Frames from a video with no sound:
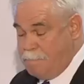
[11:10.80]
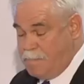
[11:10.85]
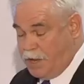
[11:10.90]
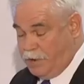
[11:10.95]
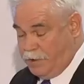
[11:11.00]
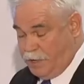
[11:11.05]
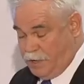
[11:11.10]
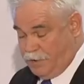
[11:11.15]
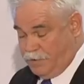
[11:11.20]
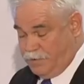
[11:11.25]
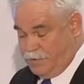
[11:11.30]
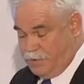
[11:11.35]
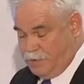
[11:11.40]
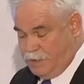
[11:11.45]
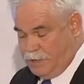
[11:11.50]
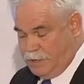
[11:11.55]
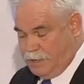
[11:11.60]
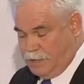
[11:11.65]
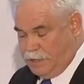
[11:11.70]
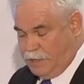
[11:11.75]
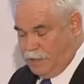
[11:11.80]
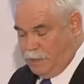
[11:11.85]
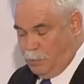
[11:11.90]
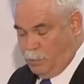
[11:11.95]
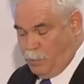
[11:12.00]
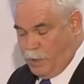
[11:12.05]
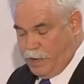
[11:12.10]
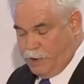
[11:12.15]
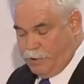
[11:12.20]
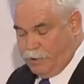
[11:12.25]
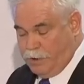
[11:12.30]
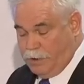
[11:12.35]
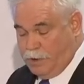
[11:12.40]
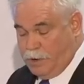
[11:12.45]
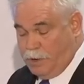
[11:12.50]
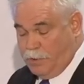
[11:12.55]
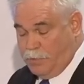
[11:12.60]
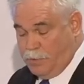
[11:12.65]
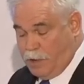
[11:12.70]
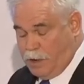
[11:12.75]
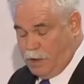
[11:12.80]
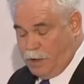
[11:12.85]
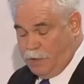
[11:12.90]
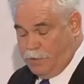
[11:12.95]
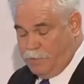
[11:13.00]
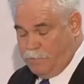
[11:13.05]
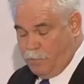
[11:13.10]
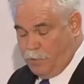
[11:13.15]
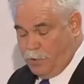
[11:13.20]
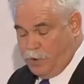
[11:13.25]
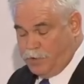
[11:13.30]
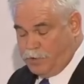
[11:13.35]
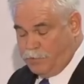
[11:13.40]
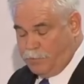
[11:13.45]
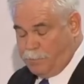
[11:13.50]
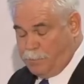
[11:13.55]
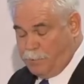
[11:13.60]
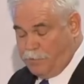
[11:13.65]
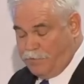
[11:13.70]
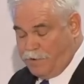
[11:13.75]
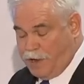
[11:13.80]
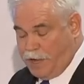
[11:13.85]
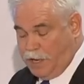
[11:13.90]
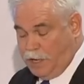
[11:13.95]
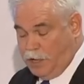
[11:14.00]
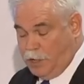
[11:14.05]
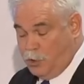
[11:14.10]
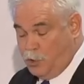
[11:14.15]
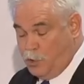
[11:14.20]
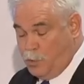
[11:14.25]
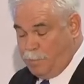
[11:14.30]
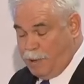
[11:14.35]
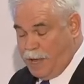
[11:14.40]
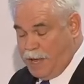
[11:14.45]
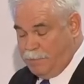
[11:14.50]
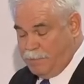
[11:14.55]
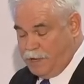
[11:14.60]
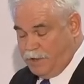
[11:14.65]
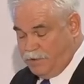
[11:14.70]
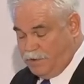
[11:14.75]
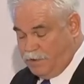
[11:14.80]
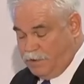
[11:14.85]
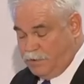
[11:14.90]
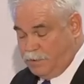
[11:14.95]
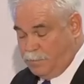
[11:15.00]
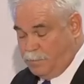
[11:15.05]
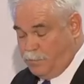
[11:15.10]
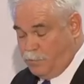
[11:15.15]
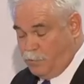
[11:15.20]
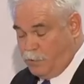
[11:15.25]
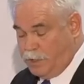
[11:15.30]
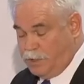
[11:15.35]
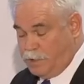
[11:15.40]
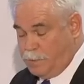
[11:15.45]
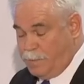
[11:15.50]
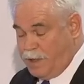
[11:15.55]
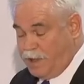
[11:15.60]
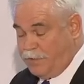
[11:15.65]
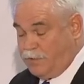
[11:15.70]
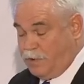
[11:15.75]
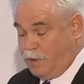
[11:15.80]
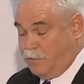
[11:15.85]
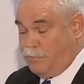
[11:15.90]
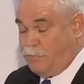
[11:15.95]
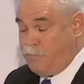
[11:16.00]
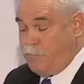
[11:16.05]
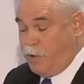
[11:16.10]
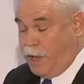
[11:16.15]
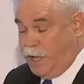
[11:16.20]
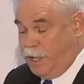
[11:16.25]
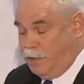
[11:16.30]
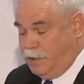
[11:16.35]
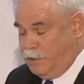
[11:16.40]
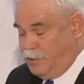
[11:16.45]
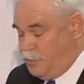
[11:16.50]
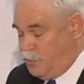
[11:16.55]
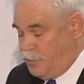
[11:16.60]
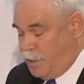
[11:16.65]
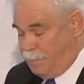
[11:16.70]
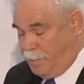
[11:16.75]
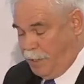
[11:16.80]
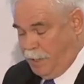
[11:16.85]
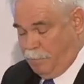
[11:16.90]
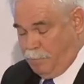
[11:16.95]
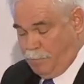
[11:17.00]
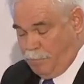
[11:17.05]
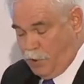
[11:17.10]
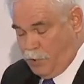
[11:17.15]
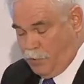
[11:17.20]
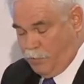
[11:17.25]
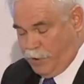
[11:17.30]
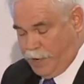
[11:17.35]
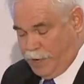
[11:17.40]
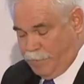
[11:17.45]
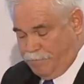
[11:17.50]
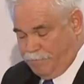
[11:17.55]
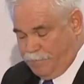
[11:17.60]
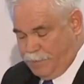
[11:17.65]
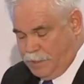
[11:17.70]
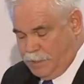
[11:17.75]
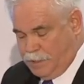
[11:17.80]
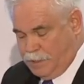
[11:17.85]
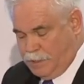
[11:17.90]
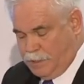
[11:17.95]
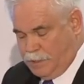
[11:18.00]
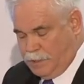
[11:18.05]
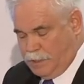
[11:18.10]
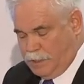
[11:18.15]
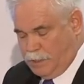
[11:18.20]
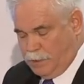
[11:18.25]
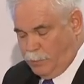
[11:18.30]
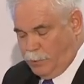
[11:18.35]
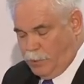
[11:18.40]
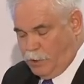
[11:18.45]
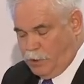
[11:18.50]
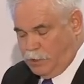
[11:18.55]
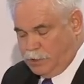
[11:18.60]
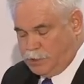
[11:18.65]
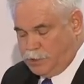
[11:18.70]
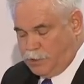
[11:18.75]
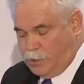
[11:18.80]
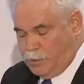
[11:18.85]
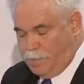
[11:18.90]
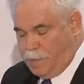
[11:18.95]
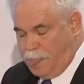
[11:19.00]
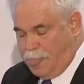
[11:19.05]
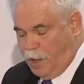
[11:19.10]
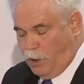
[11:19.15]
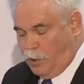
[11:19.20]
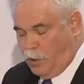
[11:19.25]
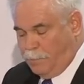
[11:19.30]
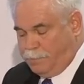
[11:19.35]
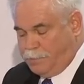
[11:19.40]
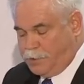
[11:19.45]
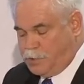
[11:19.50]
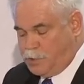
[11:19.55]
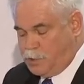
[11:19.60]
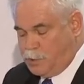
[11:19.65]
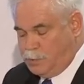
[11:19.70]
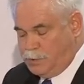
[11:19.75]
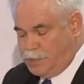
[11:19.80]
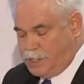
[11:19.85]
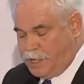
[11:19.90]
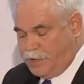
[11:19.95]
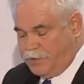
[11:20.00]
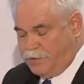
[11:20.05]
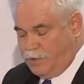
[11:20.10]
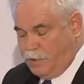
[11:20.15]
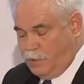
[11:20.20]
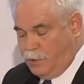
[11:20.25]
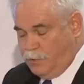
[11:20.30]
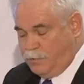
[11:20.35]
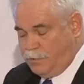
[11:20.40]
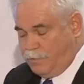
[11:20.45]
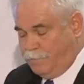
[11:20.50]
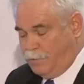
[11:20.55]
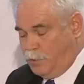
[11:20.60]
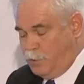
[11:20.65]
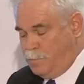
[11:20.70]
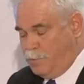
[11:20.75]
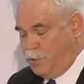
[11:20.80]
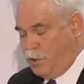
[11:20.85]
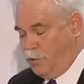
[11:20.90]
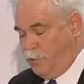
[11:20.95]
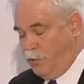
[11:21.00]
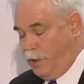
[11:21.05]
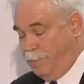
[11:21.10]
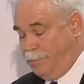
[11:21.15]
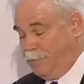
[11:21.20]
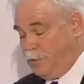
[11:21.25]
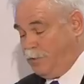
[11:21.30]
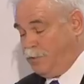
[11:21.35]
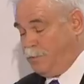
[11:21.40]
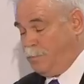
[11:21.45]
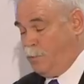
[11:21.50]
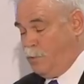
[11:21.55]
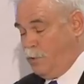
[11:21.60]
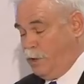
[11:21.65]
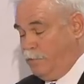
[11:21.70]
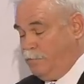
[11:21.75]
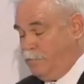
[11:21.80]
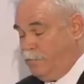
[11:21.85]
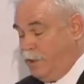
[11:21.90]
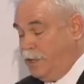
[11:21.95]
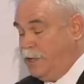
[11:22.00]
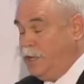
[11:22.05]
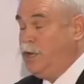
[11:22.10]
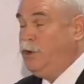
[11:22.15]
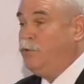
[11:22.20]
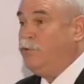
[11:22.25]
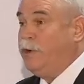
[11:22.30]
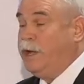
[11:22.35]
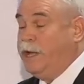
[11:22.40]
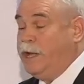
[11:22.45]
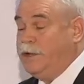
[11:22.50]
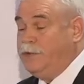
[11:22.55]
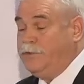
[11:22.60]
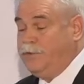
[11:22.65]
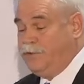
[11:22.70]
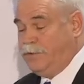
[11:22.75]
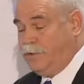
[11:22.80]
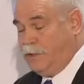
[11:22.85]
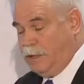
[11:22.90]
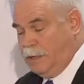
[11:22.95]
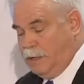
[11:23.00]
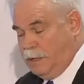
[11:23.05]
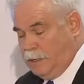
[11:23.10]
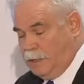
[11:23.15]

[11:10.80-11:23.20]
millions, and we are on the verge of providing a new payment system for a domestic freight shipping program. We also hope to soon test the use of new program to support funding grants